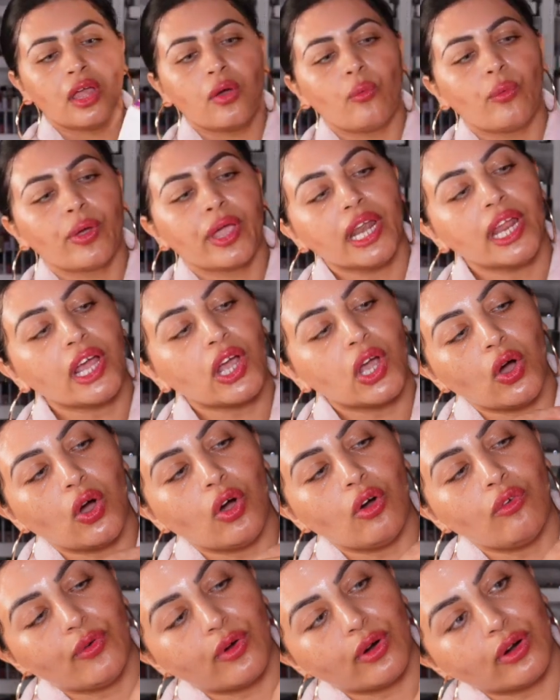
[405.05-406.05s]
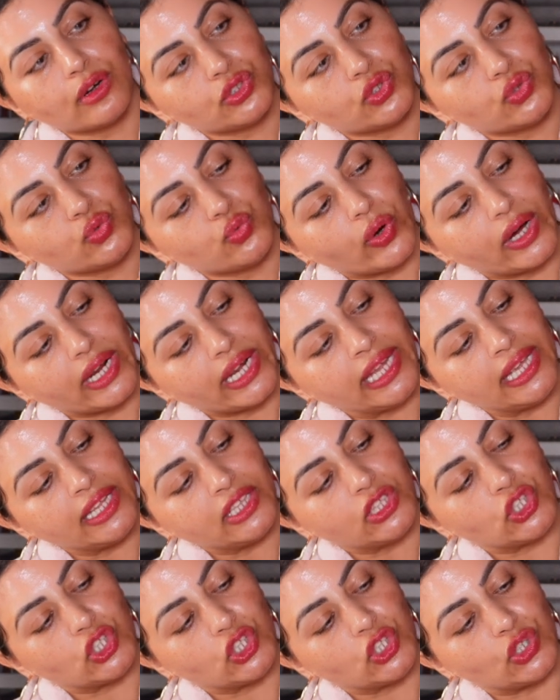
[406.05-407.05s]
We're gonna go for
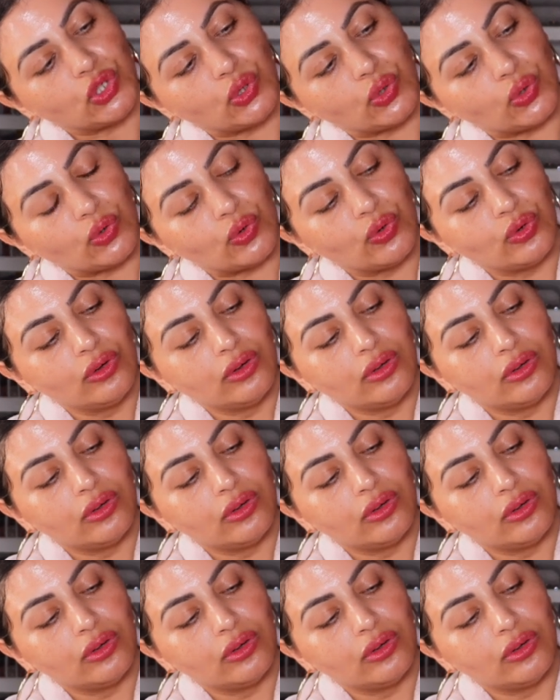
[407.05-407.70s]
22.